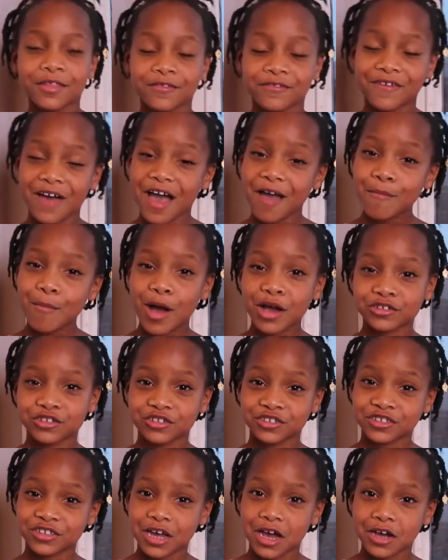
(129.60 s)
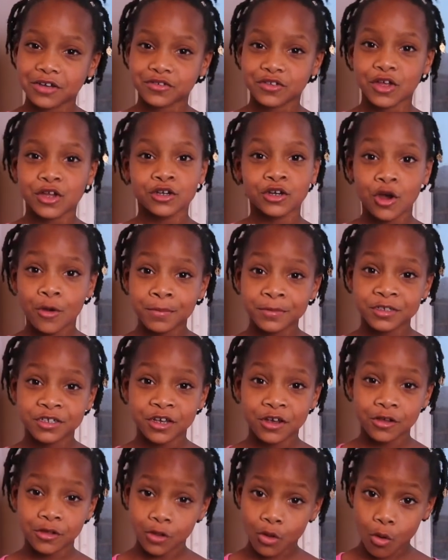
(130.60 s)
are the five boxer styles in no
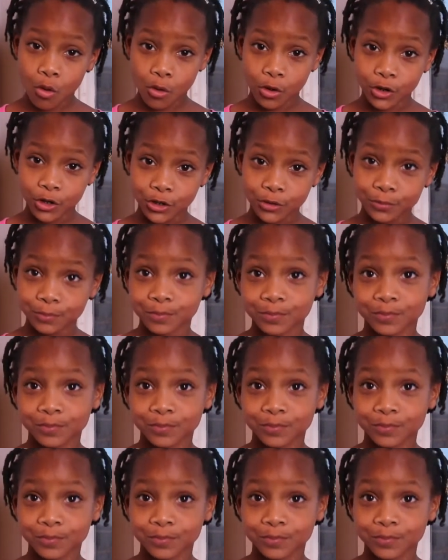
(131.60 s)
particular order.